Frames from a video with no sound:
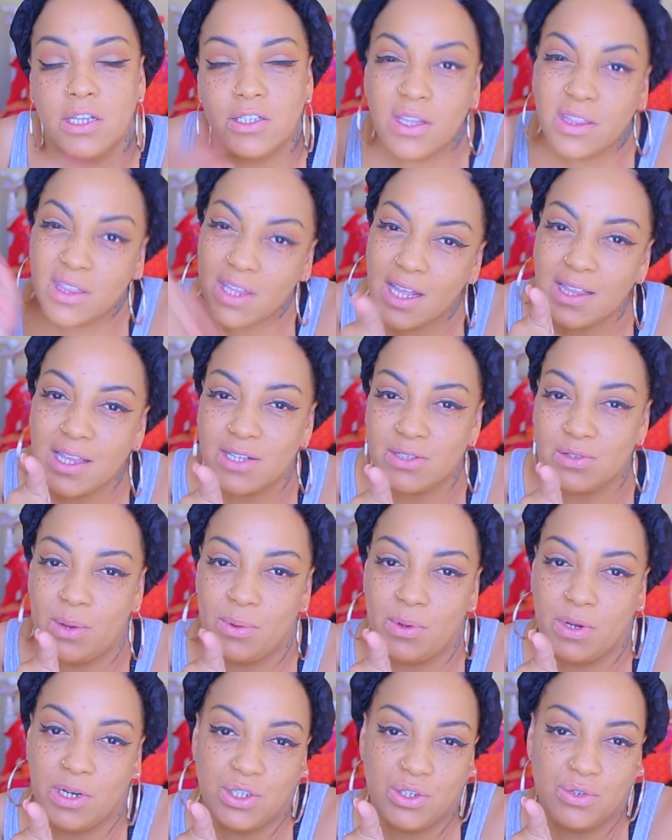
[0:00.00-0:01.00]
So I think that's what
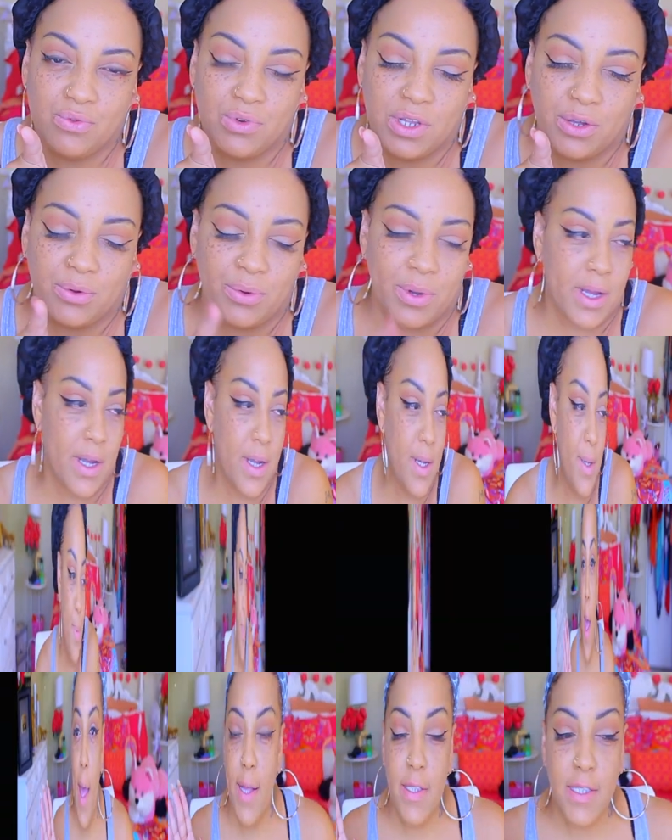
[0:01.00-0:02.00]
I'm going to do really quick.
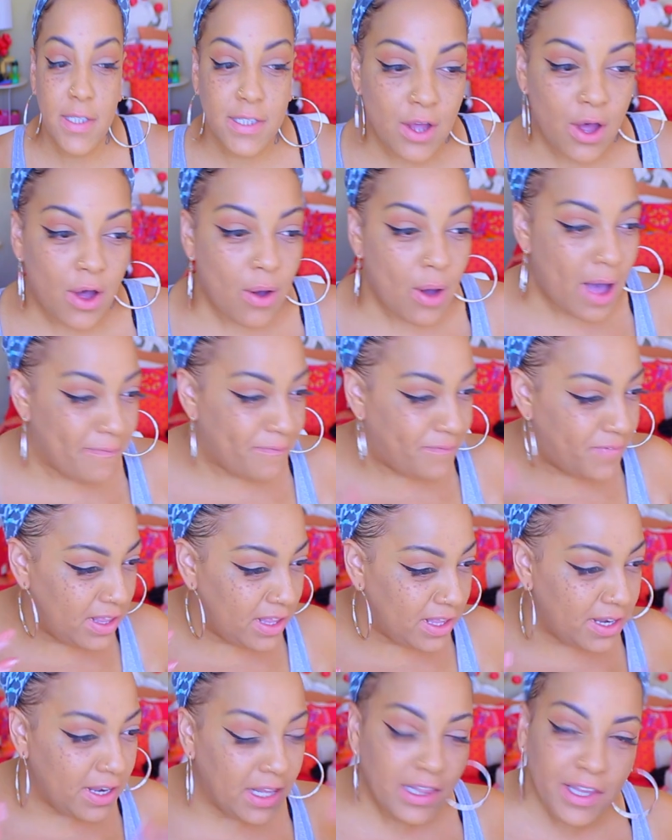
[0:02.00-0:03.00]
Okay, so I'm
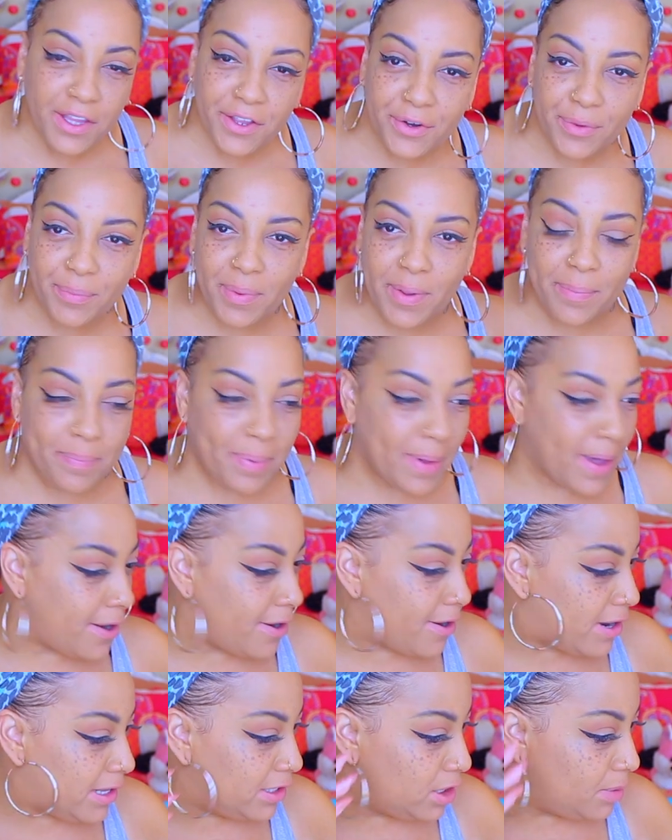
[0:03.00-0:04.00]
feeling a little bit
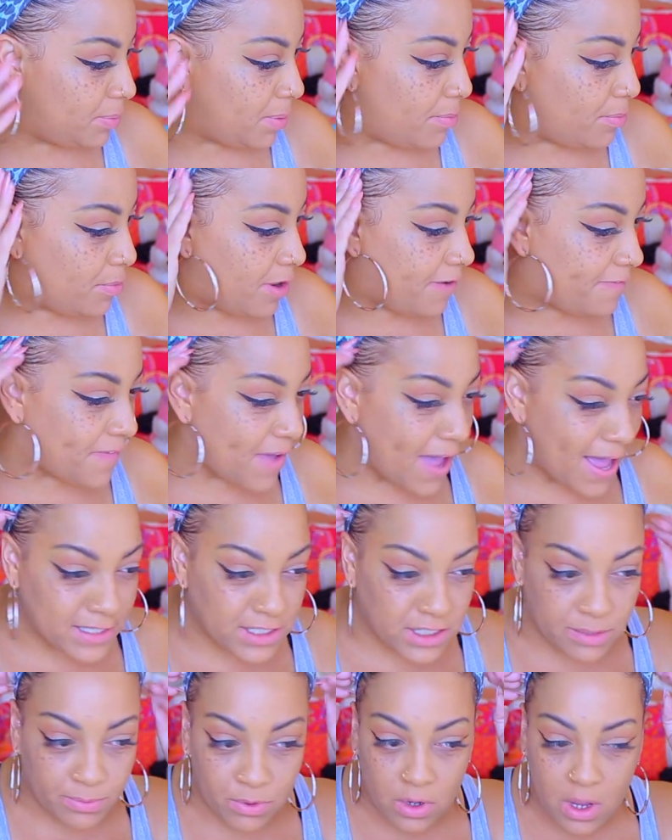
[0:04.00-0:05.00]
better, a little bit more
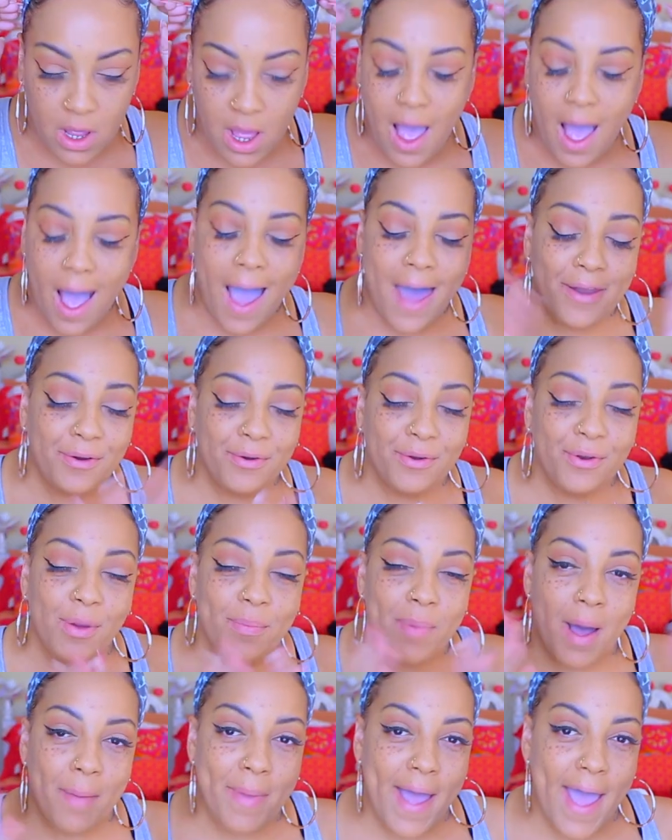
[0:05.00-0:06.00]
fashionable. I don't know
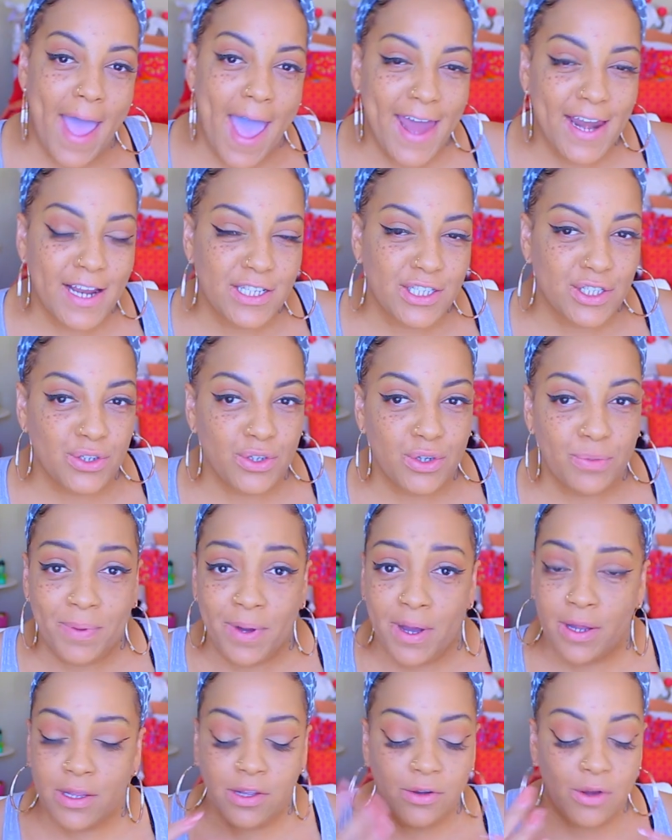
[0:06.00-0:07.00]
about my attitude,
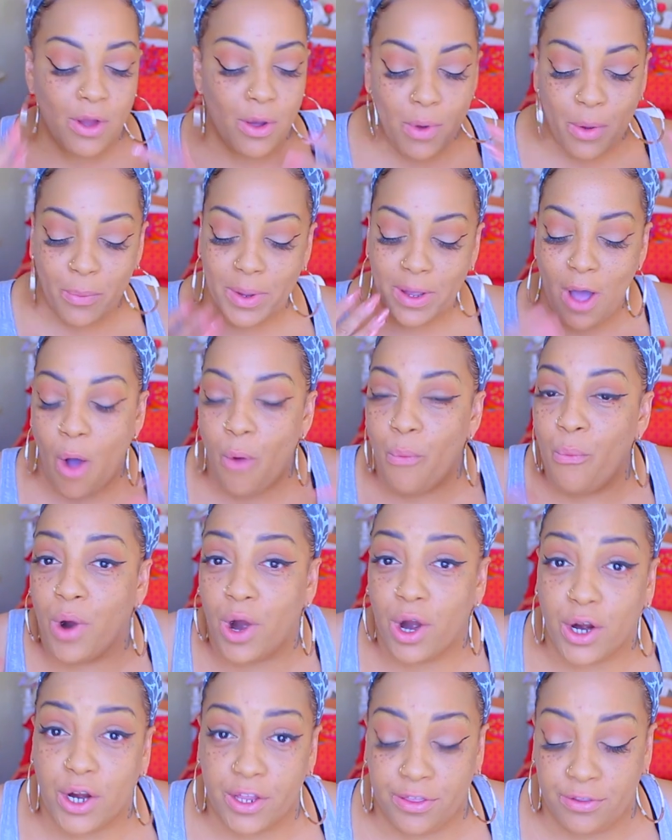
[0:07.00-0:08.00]
but you know what? We're going to
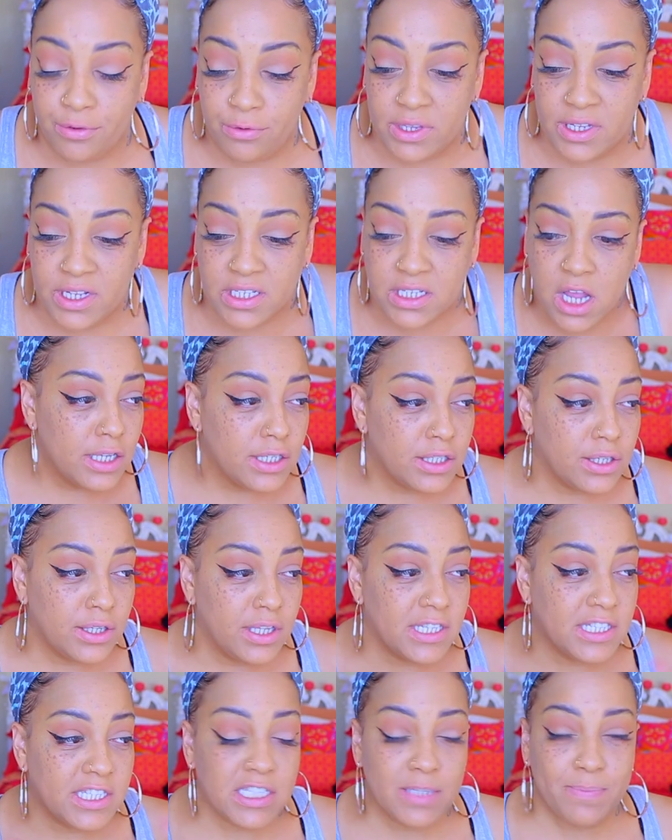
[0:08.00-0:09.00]
work through this. So
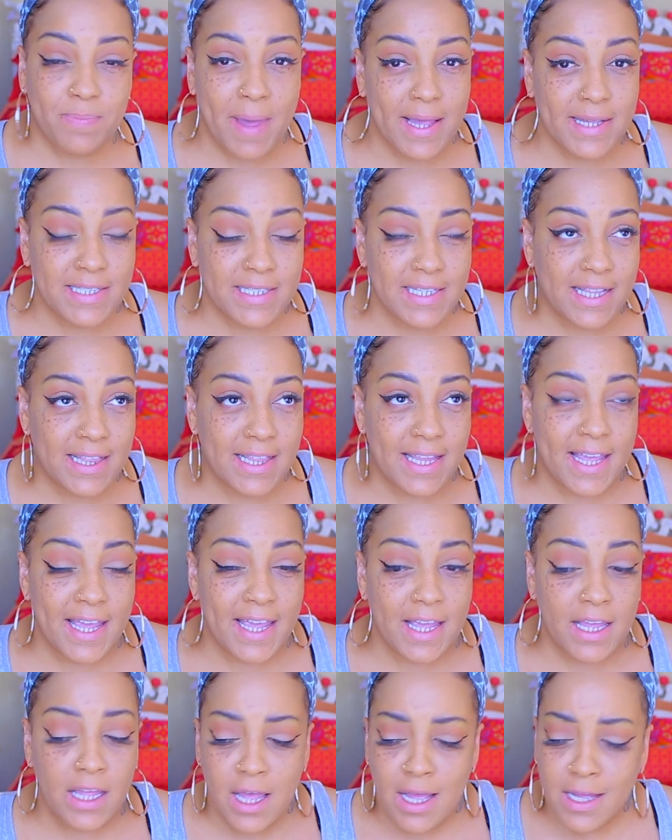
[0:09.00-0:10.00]
this is
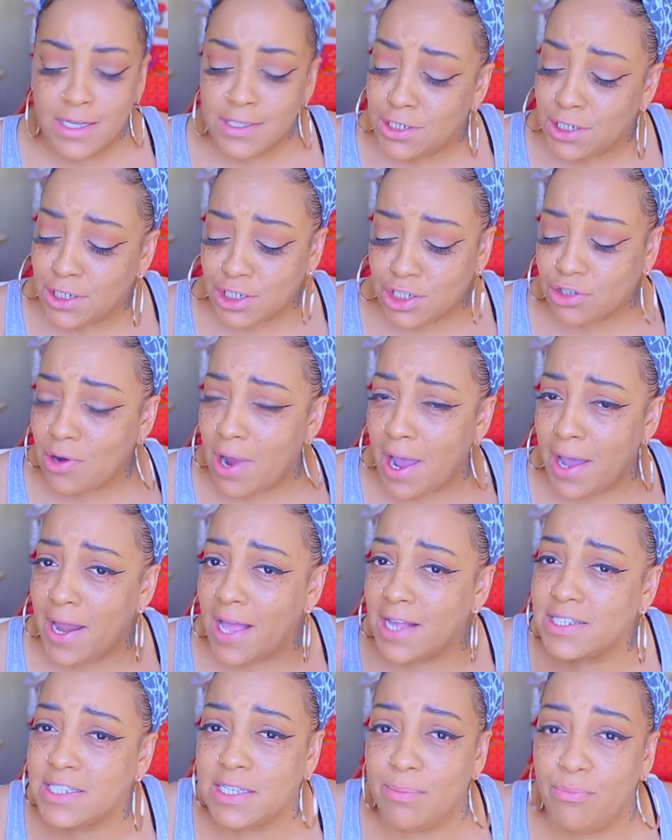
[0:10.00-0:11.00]
basically just trying
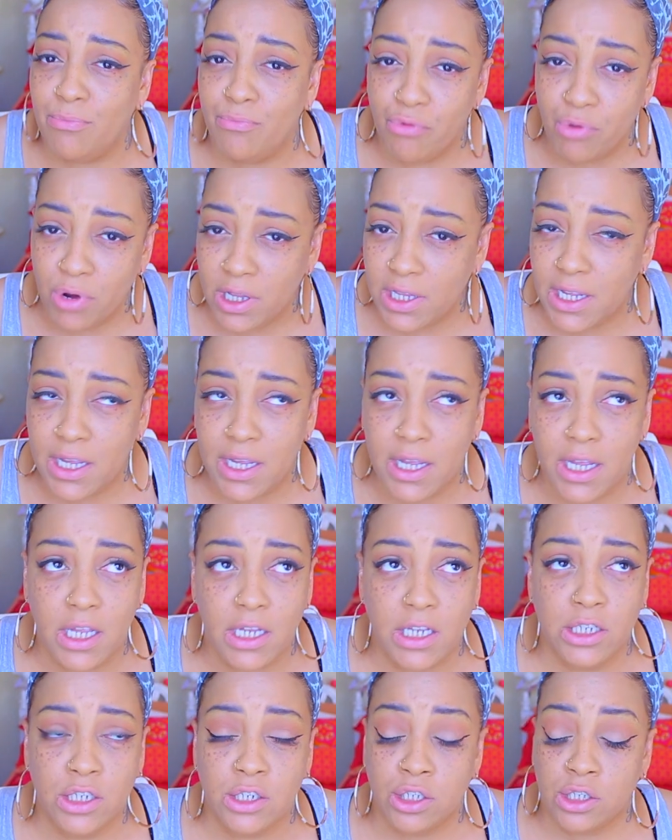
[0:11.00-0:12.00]
out some
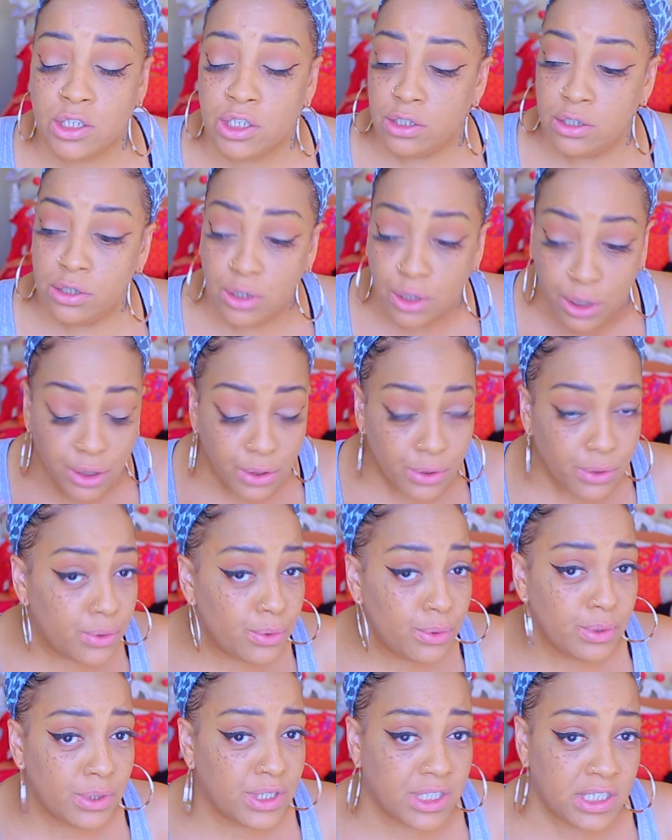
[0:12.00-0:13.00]
really
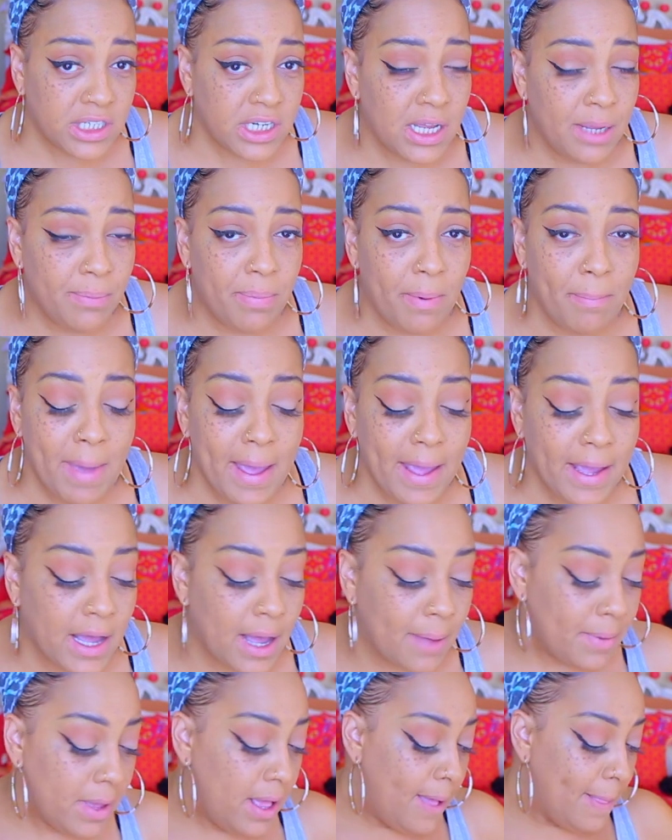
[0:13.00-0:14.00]
new, cheap
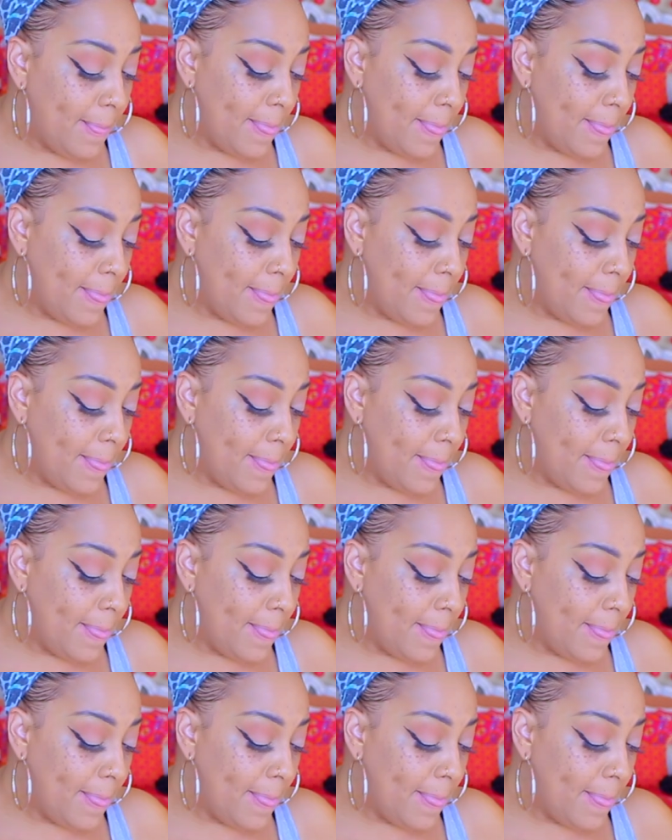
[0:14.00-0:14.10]
makeup.